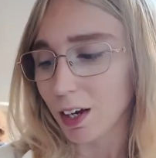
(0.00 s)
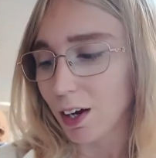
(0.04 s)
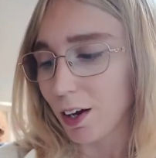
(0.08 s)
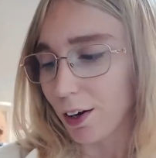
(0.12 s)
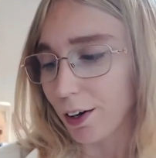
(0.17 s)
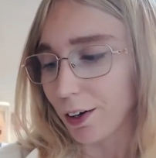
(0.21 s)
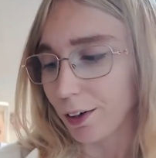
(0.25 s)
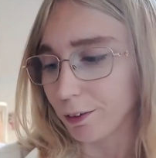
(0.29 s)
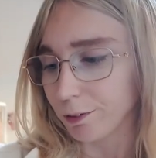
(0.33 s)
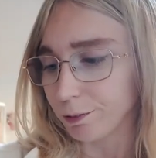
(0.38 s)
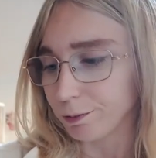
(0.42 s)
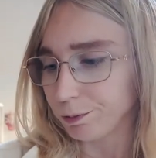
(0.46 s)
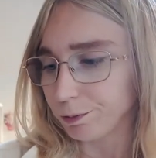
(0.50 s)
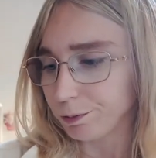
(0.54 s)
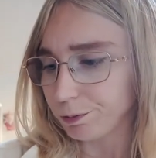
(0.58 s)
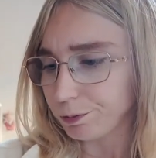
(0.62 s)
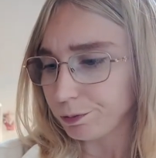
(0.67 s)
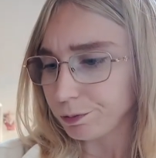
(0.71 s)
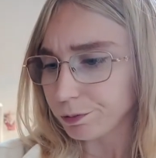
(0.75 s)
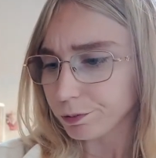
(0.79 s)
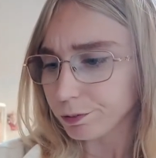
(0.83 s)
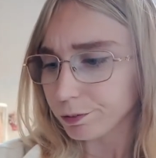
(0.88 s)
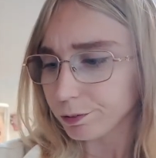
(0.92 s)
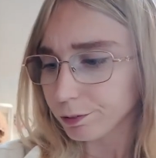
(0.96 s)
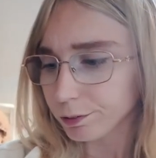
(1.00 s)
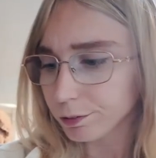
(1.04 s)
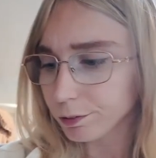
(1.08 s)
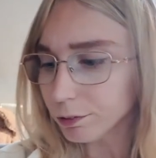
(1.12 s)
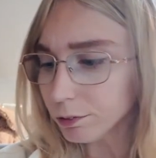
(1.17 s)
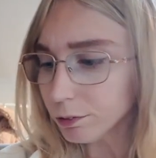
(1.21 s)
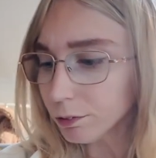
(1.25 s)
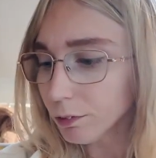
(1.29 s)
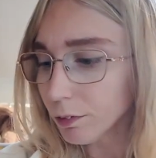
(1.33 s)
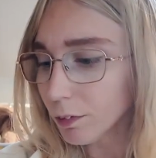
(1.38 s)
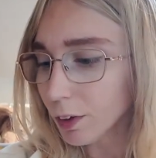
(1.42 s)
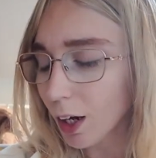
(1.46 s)

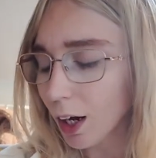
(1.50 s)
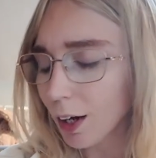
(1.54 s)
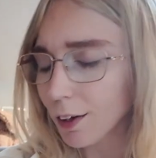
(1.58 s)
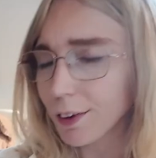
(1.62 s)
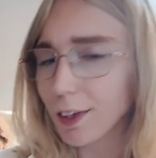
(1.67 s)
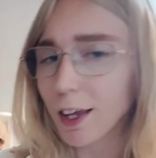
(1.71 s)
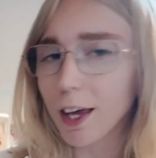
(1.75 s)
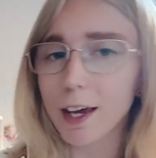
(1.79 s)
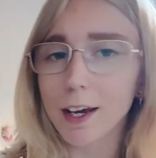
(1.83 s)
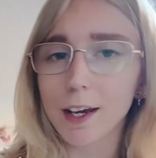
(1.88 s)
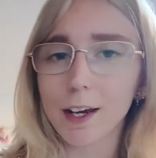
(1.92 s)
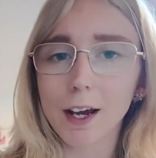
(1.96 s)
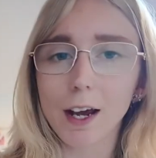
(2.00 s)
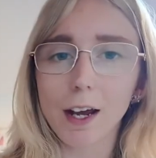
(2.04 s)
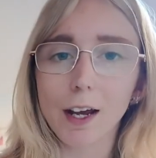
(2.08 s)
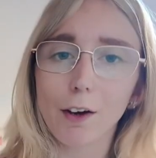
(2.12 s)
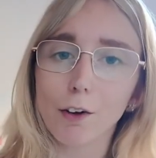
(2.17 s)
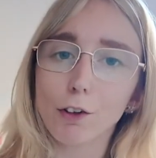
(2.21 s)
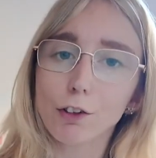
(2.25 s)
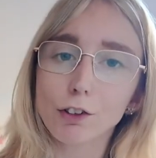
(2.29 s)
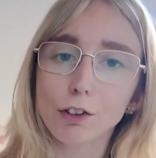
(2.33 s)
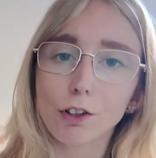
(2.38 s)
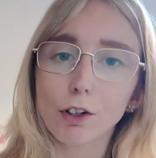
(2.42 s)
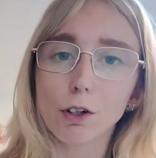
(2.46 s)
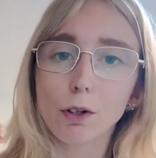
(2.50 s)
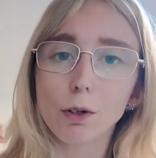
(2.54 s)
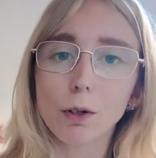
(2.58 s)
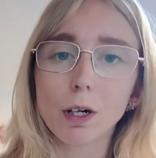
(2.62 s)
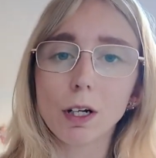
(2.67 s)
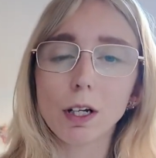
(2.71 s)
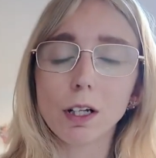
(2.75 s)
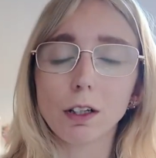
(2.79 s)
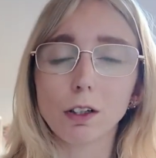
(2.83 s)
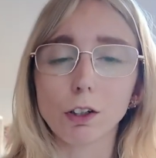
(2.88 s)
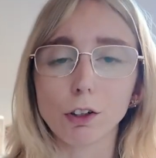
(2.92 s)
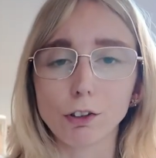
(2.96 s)
I also
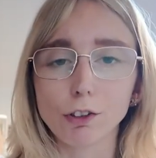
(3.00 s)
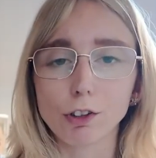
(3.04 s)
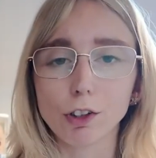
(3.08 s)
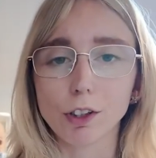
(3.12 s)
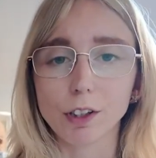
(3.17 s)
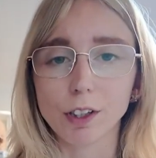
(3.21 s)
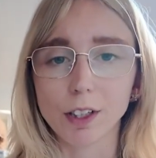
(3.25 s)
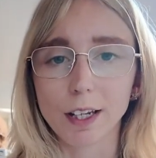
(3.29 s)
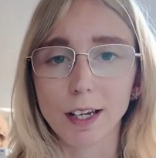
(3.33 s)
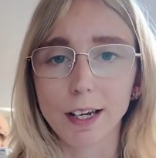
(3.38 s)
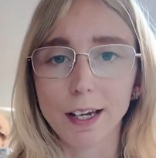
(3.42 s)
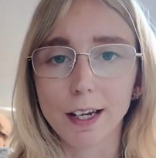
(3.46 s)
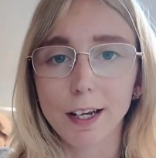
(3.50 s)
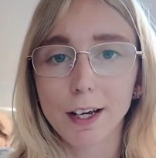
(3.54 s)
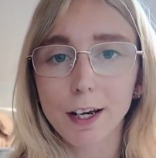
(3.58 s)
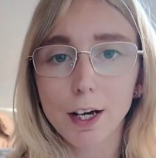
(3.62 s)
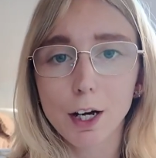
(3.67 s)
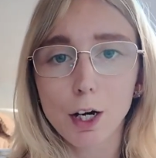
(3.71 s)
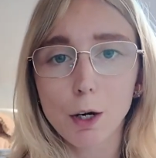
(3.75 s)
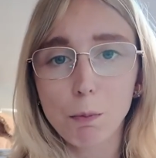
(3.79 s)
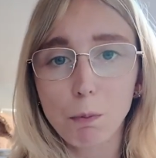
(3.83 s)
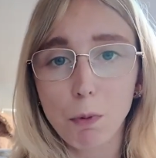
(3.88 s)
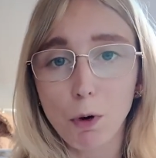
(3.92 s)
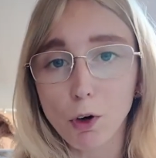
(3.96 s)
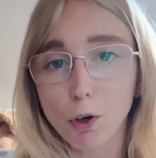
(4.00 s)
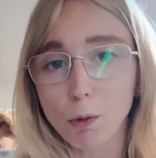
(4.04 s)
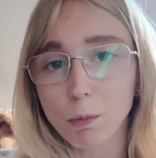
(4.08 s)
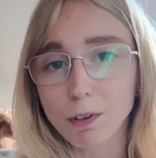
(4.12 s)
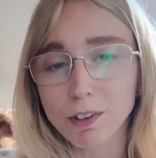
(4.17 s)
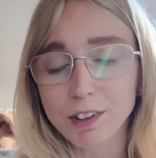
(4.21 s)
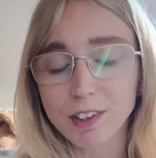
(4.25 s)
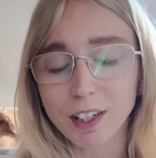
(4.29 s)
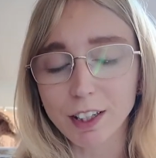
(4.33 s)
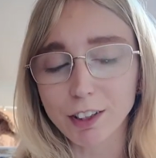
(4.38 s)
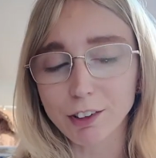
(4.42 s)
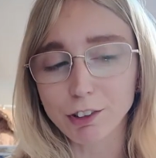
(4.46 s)
looked at the
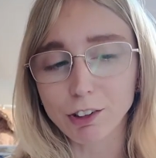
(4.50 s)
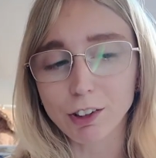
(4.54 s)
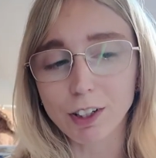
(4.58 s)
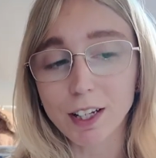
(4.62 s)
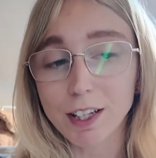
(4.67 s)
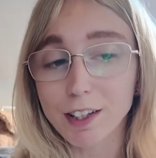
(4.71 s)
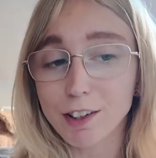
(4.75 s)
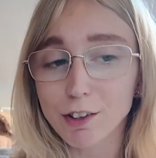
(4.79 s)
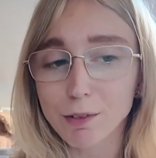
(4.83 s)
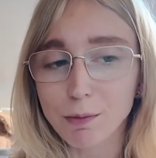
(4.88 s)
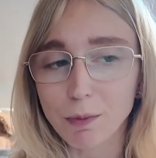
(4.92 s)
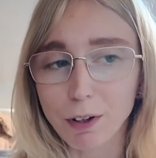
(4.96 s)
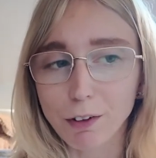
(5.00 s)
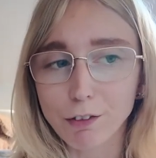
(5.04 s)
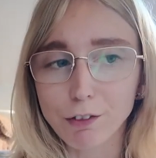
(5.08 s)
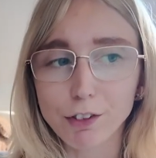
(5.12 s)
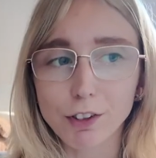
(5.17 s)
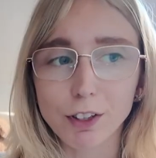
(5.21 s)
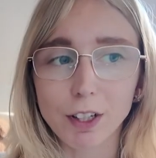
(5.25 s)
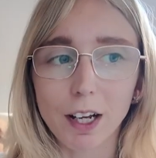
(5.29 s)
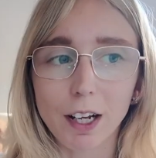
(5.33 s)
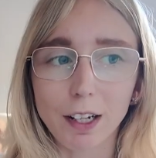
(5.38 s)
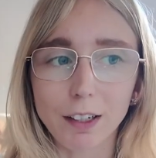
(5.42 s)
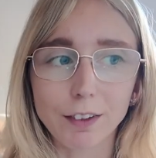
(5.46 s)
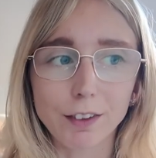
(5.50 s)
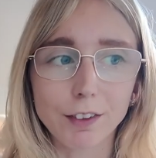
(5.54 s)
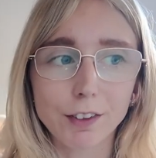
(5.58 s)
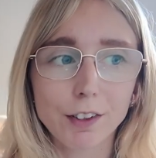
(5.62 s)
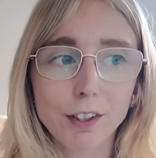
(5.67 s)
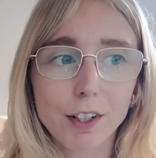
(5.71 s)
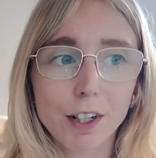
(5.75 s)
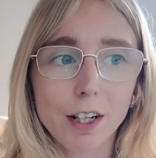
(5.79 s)
Pokemon section in Smyths, and